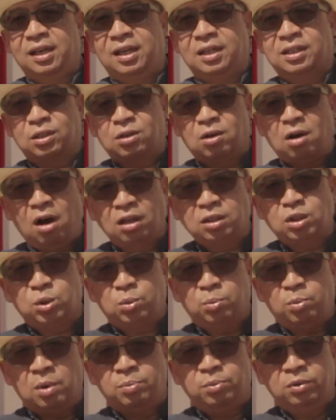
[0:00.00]
Is
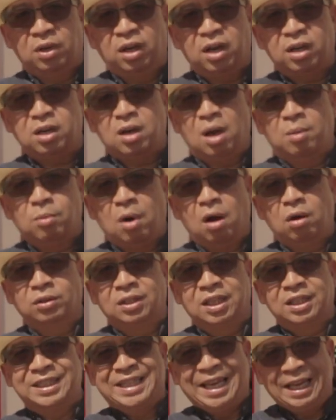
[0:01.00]
gods popular
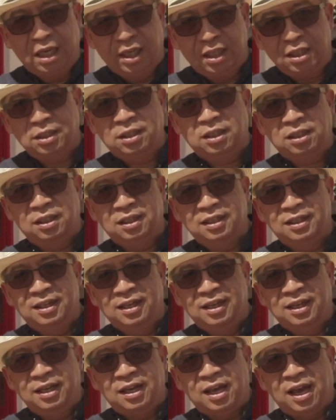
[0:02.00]
among the sailors
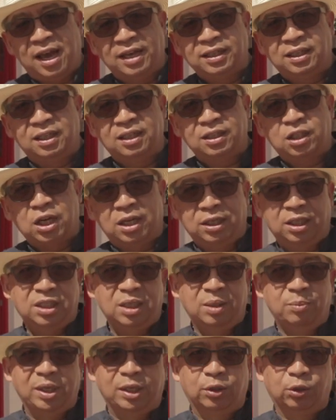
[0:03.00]
and the
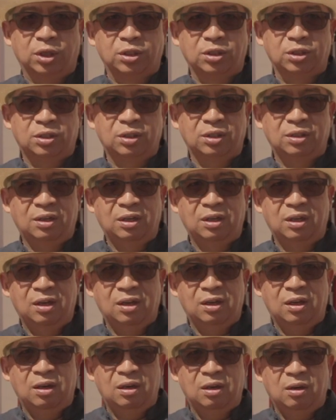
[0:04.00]
Chinese immigrants
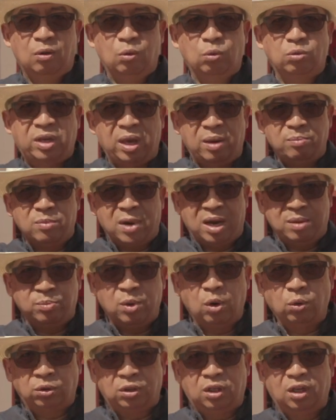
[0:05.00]
who came by
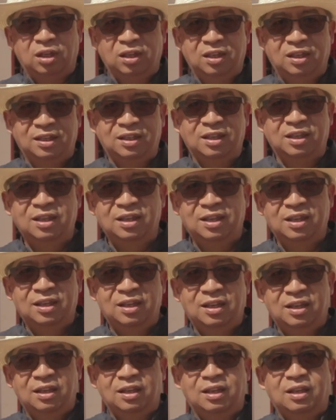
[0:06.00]
boat.
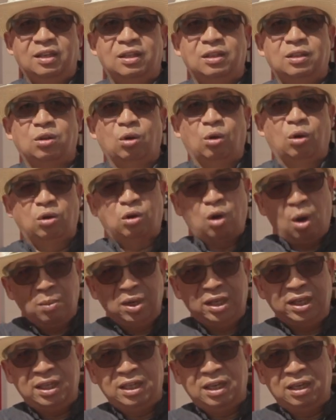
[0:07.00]
So
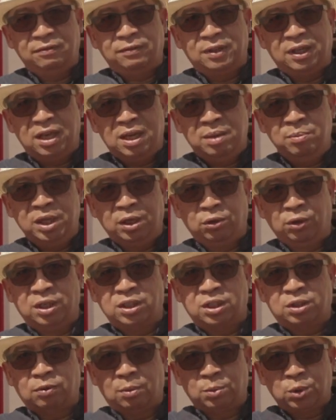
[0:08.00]
normally if the
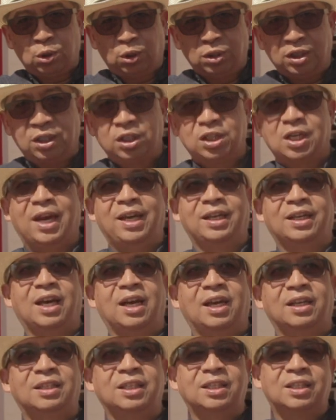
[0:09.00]
immigrants from southern
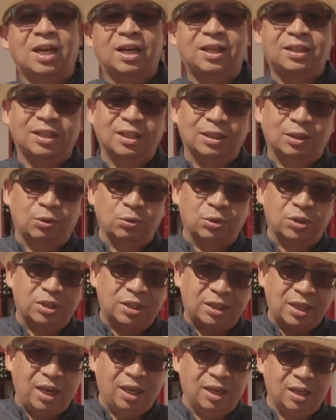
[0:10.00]
China decided to
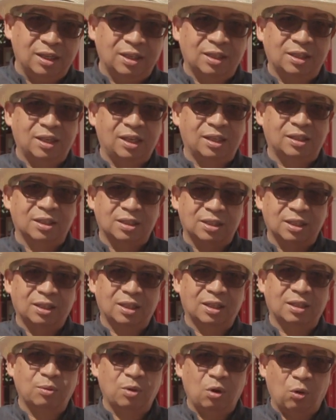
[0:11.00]
stay in
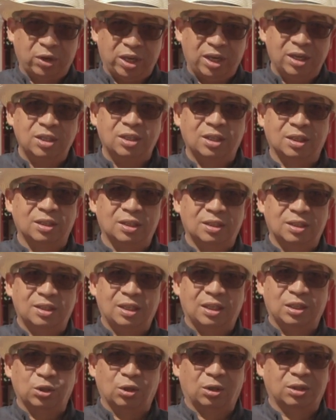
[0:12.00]
certain locations
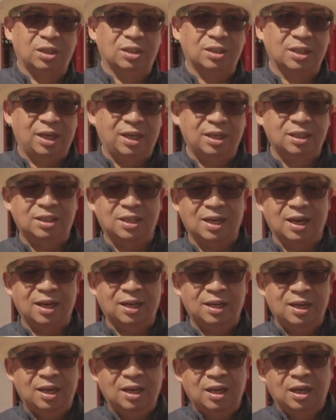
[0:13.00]
in Southeast
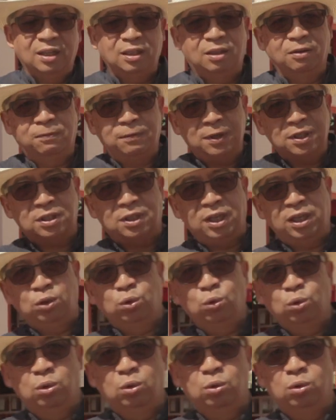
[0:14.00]
Asia, the first thing
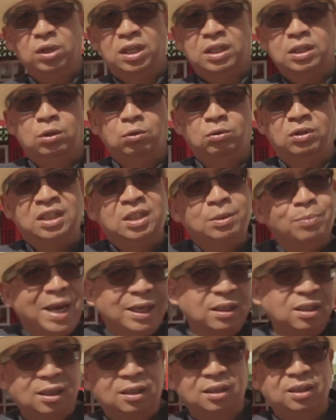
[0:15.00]
to do is to
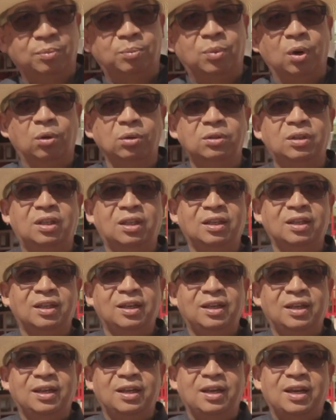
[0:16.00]
dismantle the boat
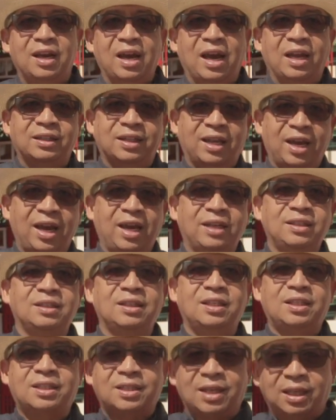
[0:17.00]
and
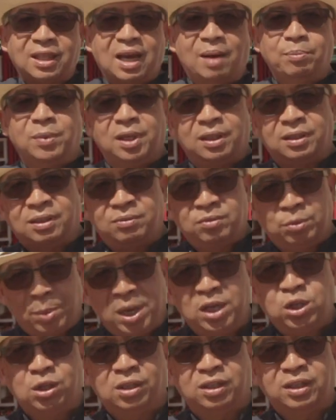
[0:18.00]
then set up a
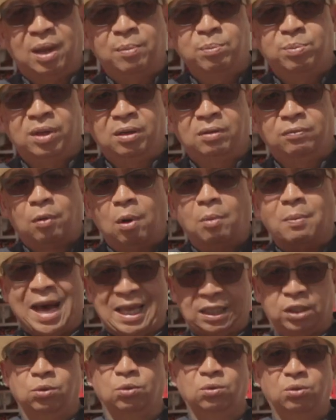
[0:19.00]
special temple for
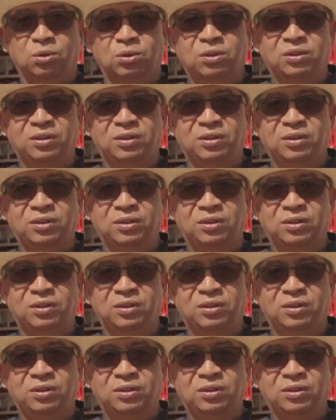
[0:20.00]
Matsu.